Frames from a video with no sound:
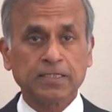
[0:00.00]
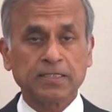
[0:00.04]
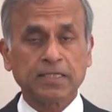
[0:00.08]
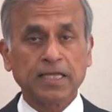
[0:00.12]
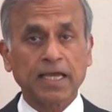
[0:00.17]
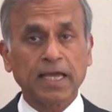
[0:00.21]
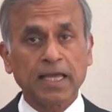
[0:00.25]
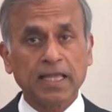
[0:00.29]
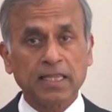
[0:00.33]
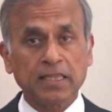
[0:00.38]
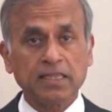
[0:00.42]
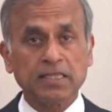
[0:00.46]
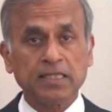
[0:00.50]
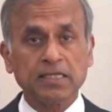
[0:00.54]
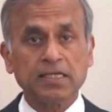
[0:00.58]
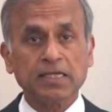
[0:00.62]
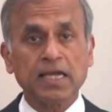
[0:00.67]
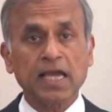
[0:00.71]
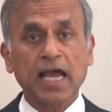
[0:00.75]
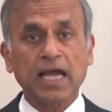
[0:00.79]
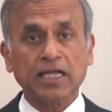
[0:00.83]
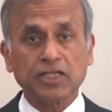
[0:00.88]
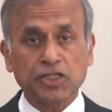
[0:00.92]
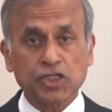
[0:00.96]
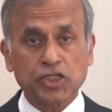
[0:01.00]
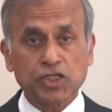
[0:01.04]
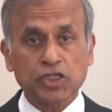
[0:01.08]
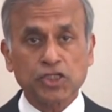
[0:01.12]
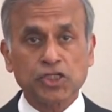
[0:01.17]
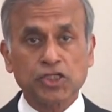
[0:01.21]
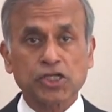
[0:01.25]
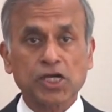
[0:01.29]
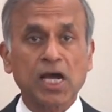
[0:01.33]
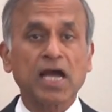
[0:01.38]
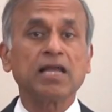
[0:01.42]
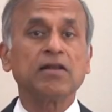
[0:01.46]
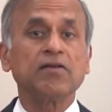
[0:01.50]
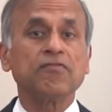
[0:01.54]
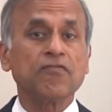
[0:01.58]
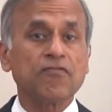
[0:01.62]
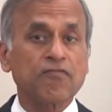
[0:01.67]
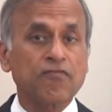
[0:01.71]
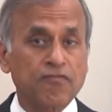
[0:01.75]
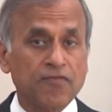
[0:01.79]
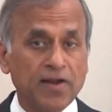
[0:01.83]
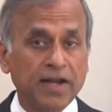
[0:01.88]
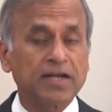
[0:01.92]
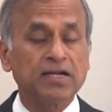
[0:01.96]
the healthy and
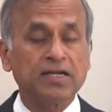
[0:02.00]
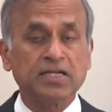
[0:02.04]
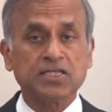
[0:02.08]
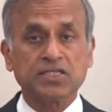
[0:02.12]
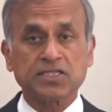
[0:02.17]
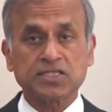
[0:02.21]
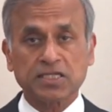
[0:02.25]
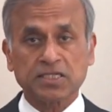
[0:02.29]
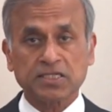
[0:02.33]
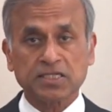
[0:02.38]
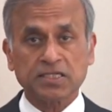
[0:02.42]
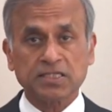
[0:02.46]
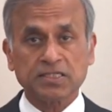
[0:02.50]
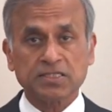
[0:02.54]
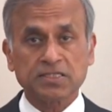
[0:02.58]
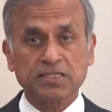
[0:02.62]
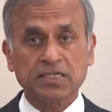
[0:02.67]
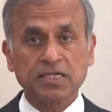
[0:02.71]
child-friendly cities,